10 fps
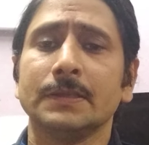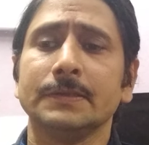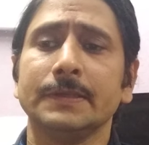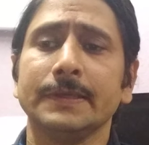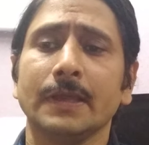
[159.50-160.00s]

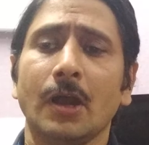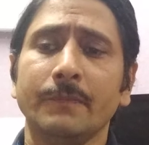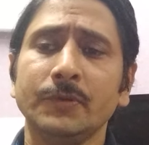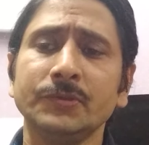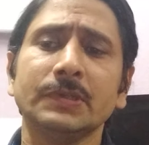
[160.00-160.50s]
The
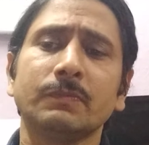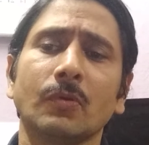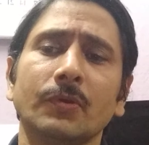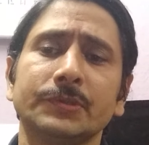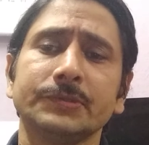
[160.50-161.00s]
abuse of
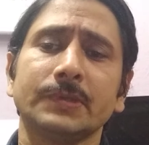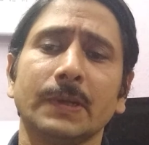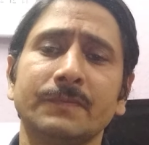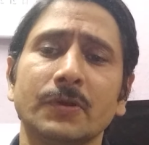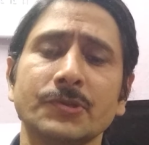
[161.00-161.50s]
process
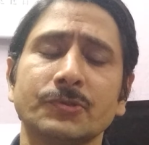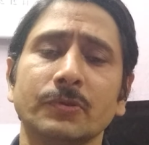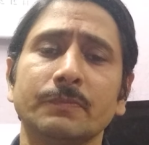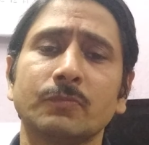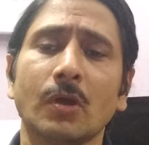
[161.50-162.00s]
refers to
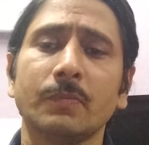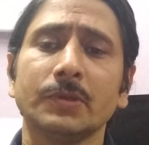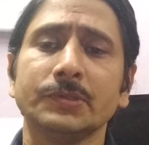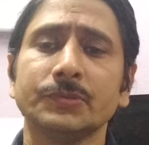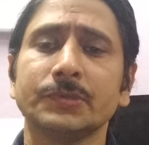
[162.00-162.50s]
improper
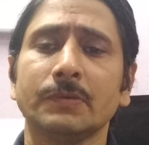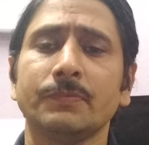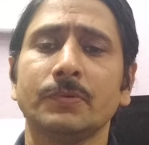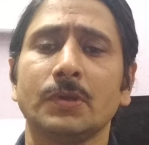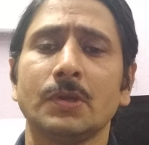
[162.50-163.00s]
use of
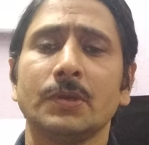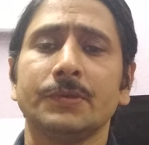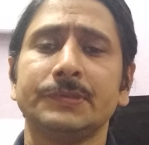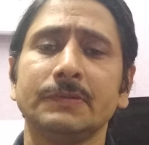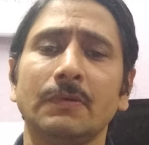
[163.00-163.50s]

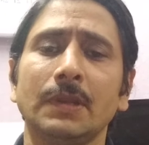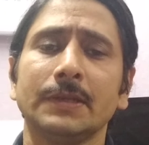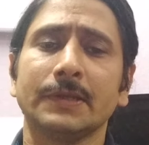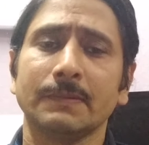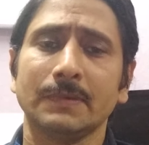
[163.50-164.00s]
civil
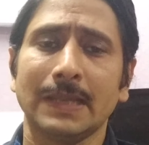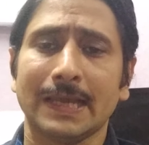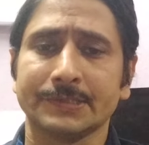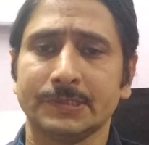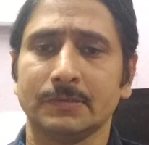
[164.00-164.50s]
and criminal
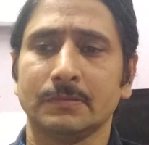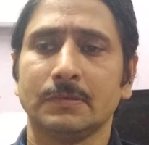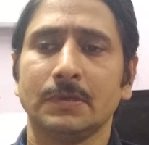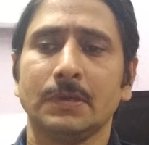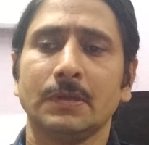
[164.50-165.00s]
action,
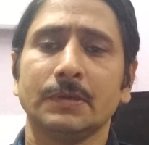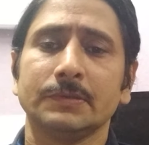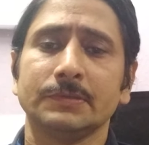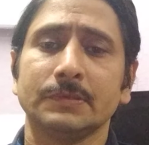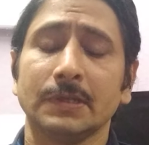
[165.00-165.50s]

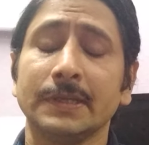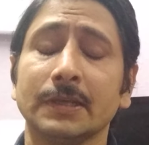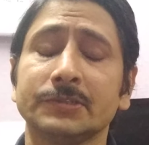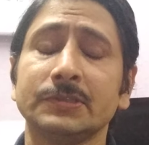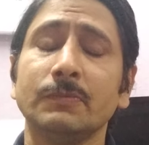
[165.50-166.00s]

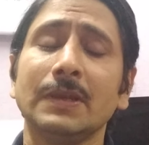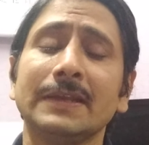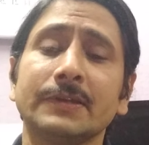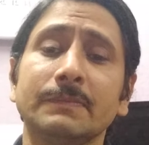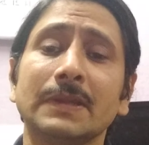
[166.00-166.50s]
civil
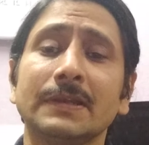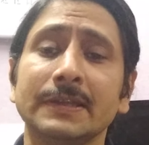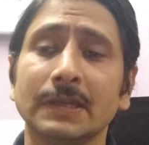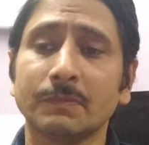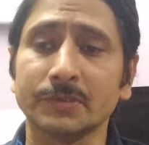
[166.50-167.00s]
and criminal
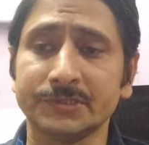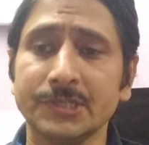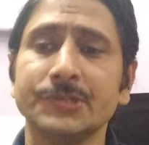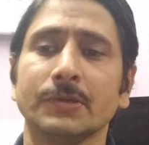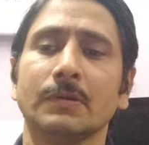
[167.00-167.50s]
legal
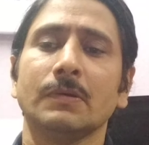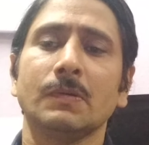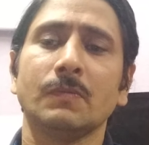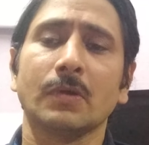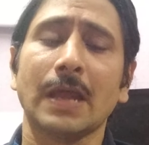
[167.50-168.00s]
procedure
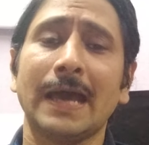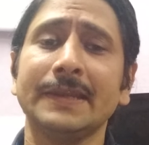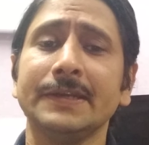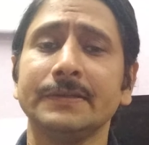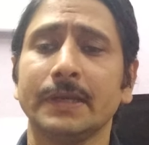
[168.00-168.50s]
for
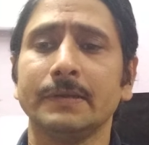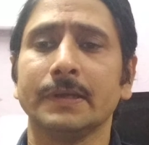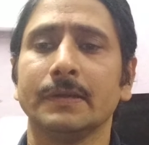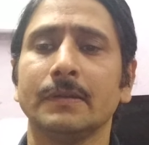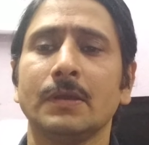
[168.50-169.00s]

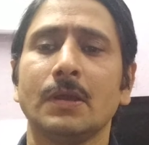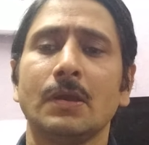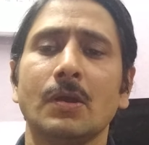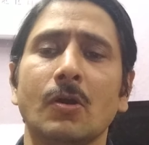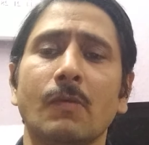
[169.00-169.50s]
unintended
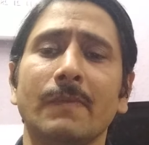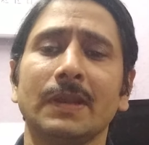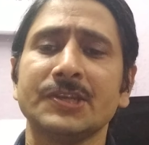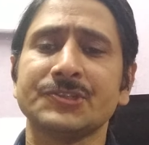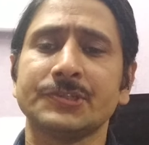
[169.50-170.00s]
or
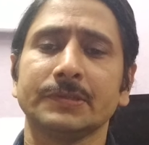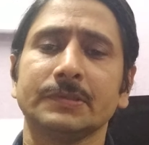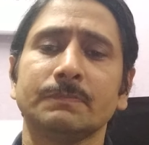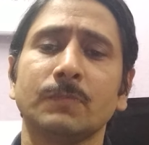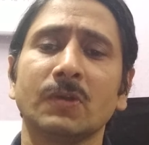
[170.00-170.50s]
malicious,
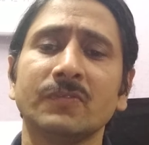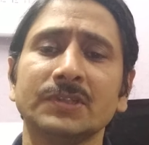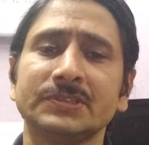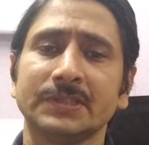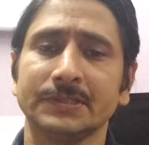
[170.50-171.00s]

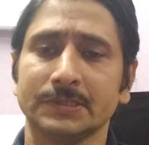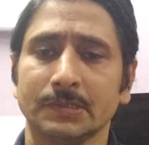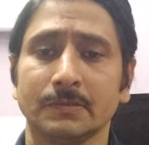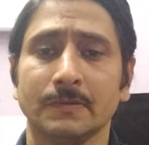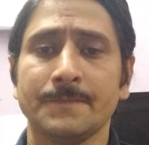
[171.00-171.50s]
perverse reason,